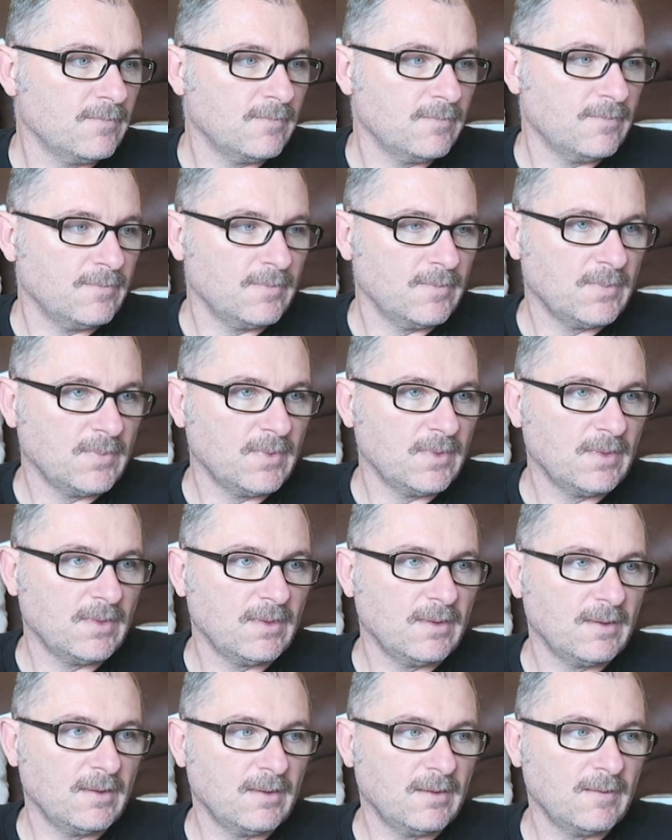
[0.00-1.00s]

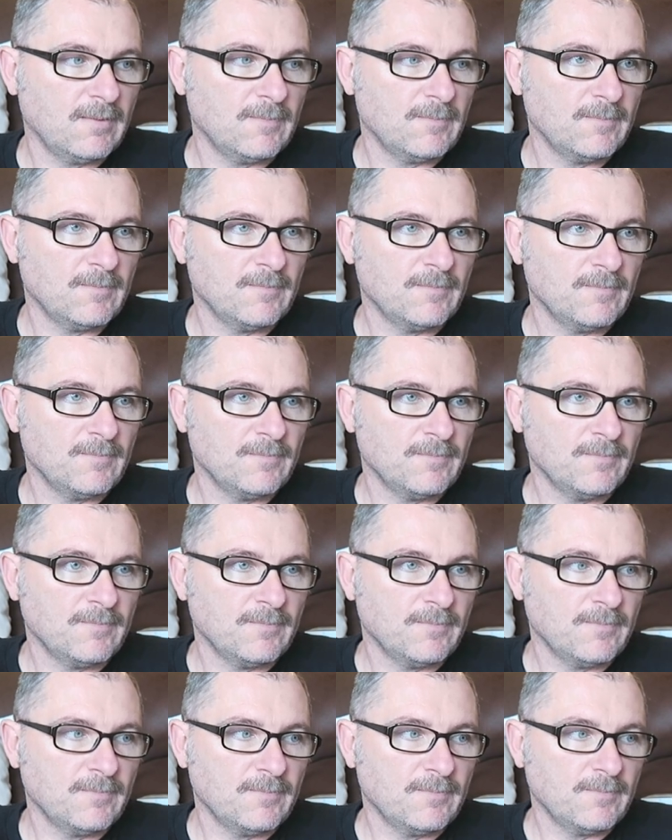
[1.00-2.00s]

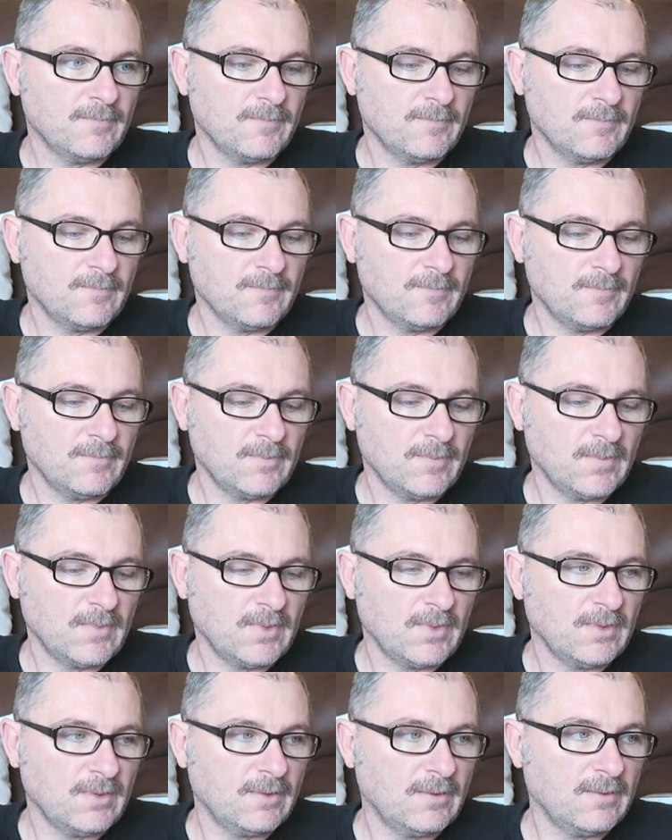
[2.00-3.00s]

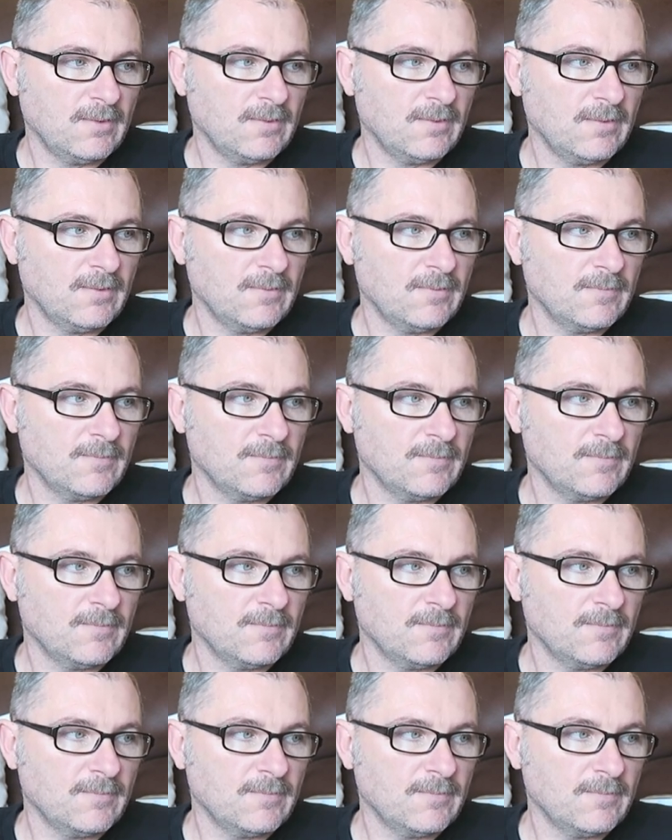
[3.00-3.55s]
No words are spoken by the person on screen.